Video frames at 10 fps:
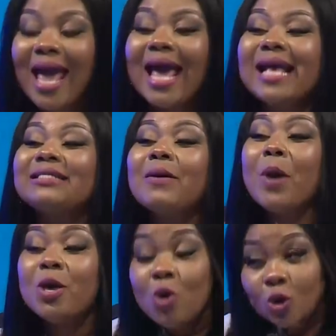It's
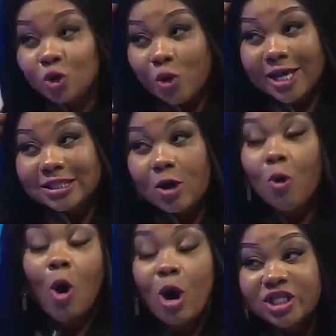about your choice or
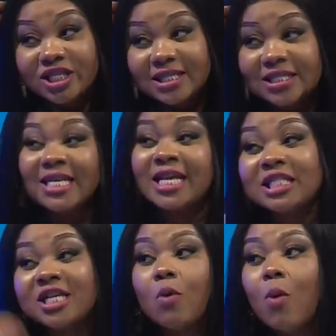conscience. The
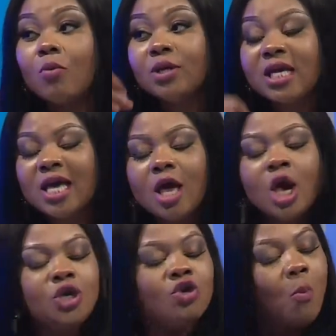actual what would be
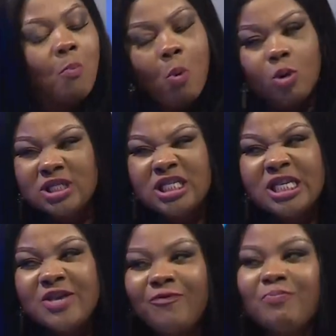your
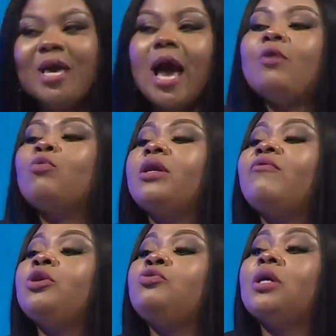motive behind
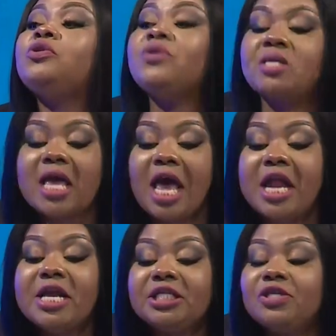whatever you are doing.
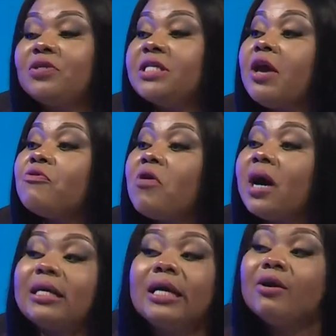And the actual say you're wrong
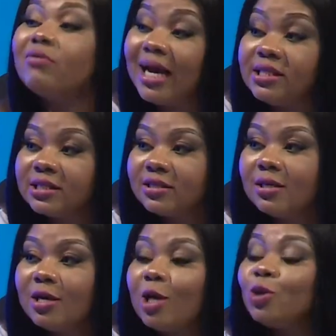and you're right.
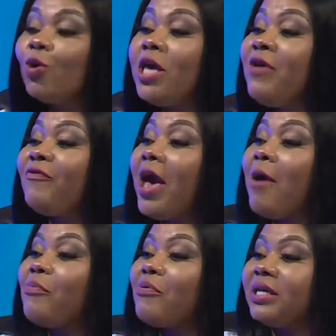So if
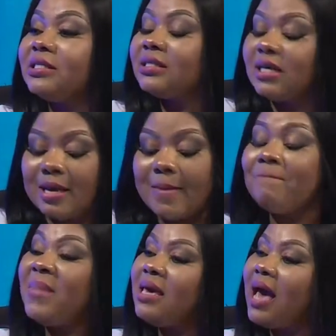Empress,
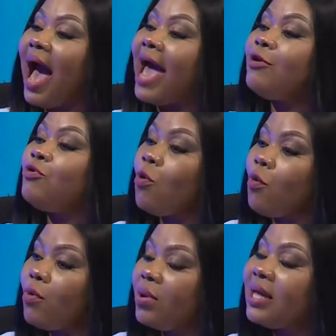me, I
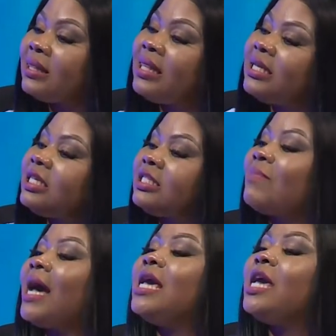know this is
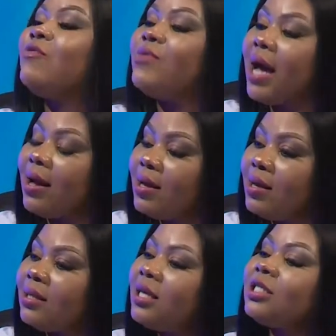my area.
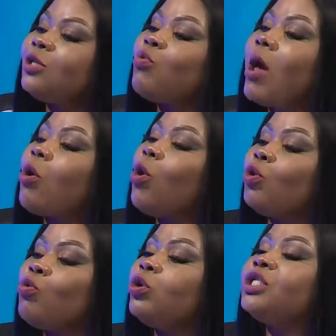This is where God
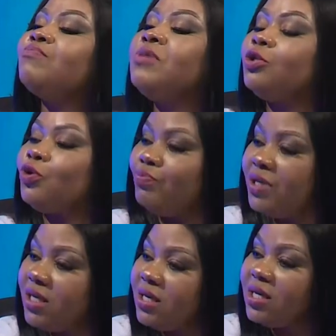wants me to
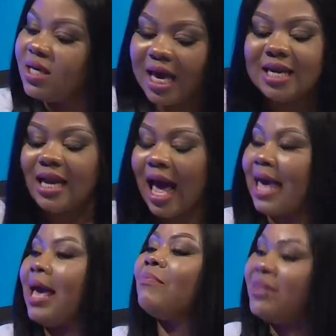be. And I
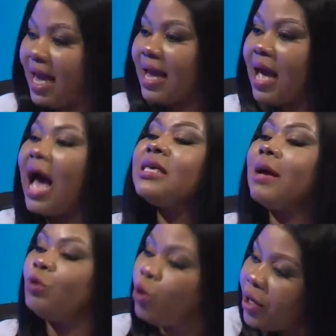am there. I
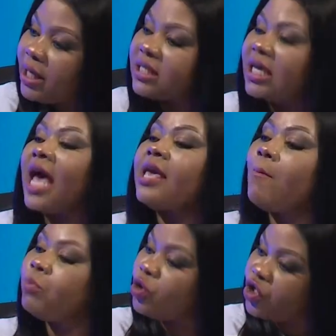am doing it. I am
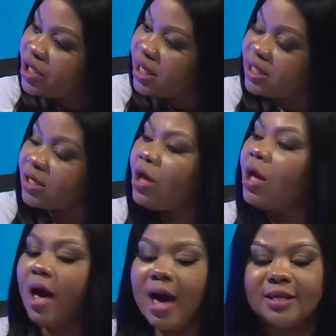pushing it.
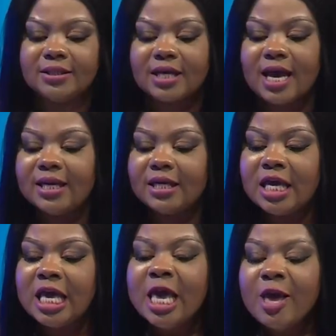And
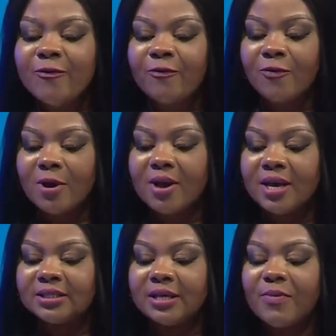if
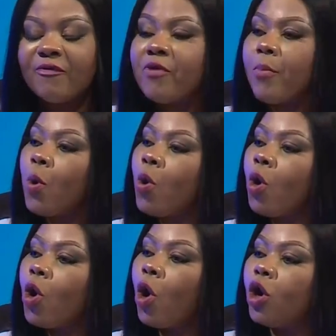semi-frame who
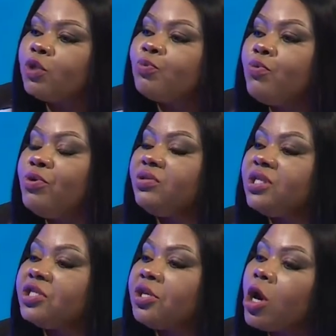gospel
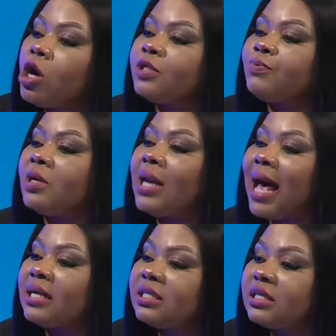musician, gospel
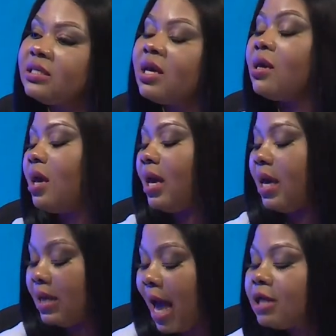artist,
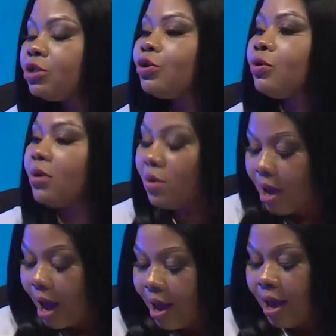it has
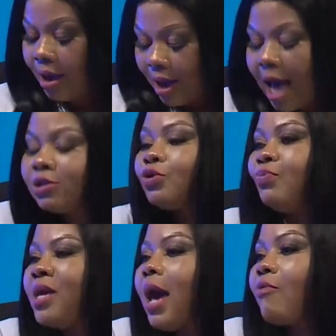to
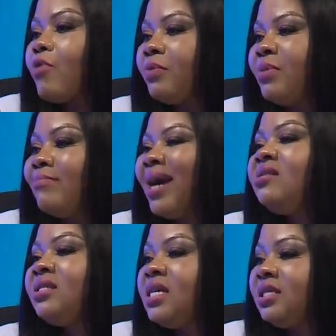be around me, my
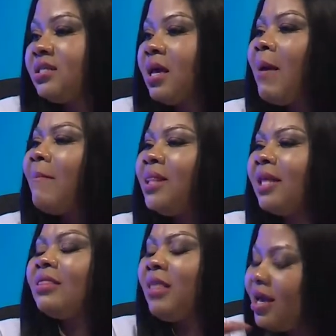deeds, the
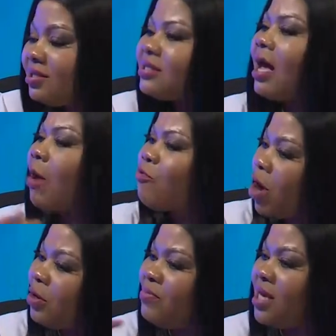things
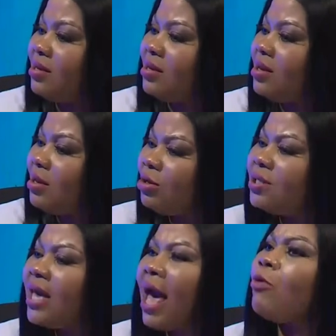around me. You
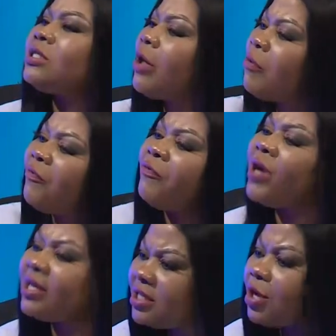see, I was
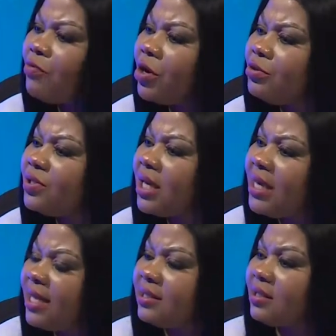reflecting around you and say,
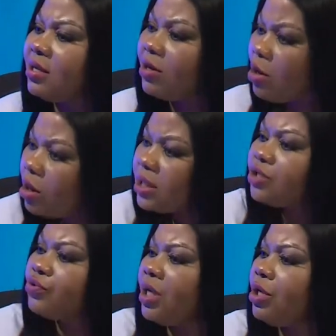yes, God
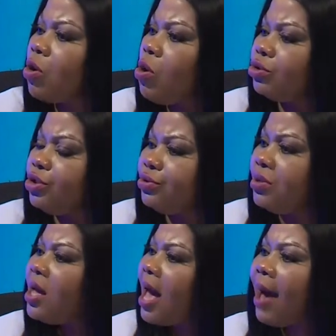has really called you.
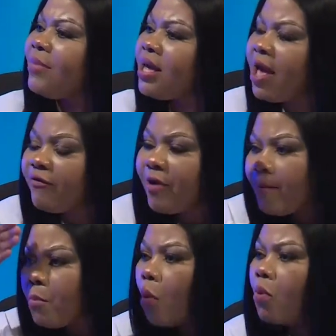I mean, yeah,
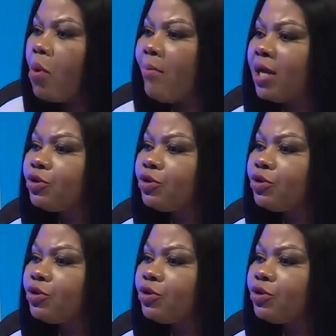fam bo wo mama